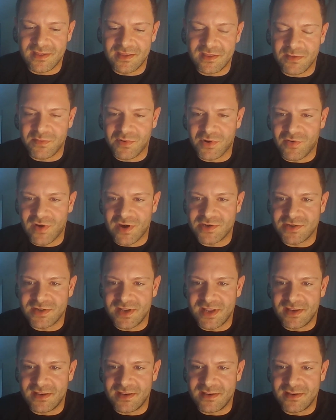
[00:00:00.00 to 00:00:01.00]
progression
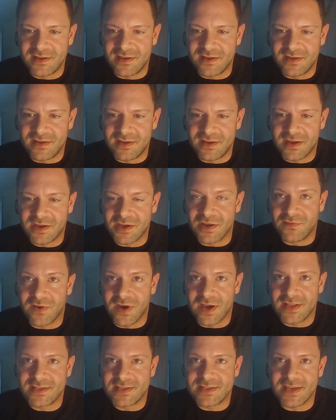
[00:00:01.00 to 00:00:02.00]
in kind of
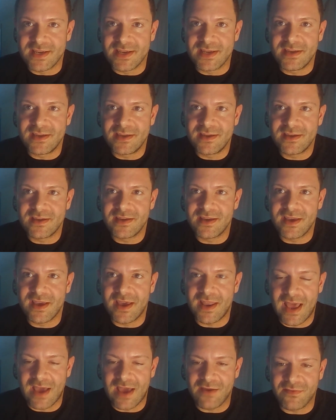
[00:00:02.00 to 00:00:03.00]
IT
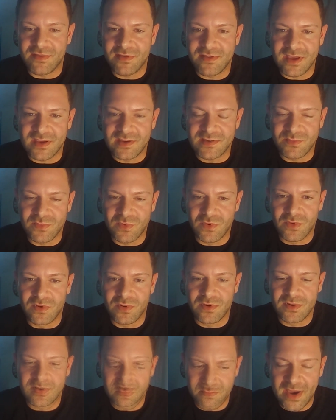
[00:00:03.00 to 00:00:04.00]
and having things
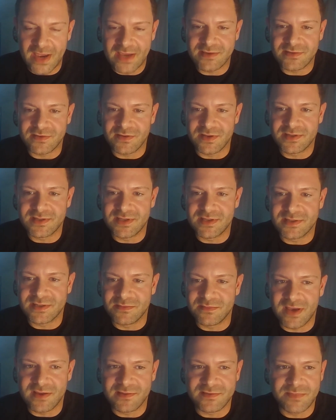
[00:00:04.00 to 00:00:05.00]
more based on the
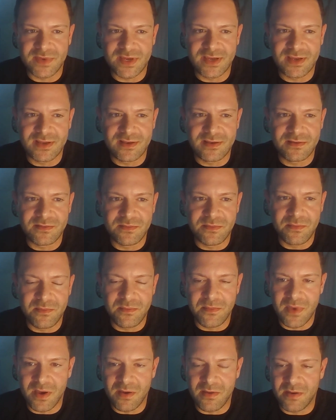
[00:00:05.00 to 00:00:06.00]
system has been
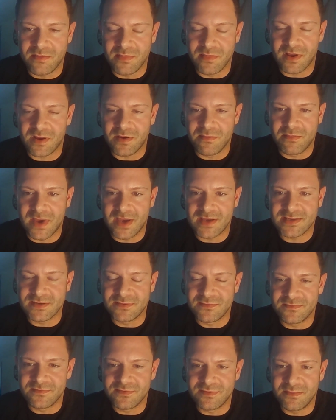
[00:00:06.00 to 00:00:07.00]
like a
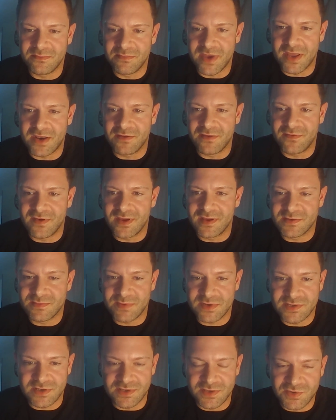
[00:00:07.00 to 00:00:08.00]
massive benefit,
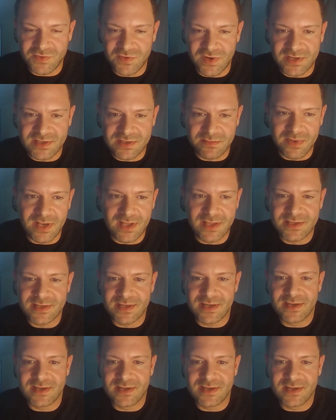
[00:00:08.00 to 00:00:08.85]
especially to traceability.